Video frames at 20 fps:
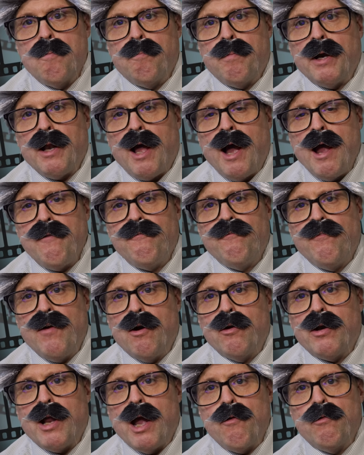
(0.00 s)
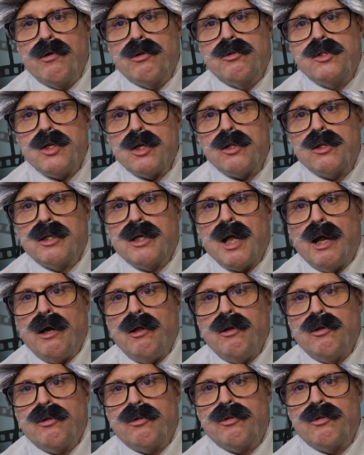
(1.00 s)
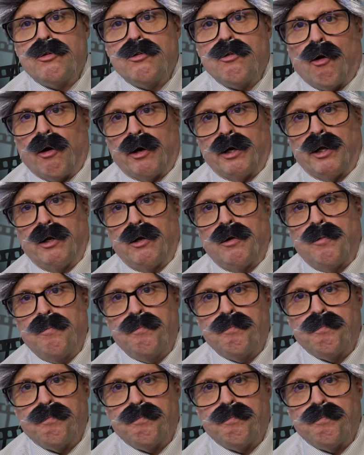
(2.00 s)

but I felt I was just getting started.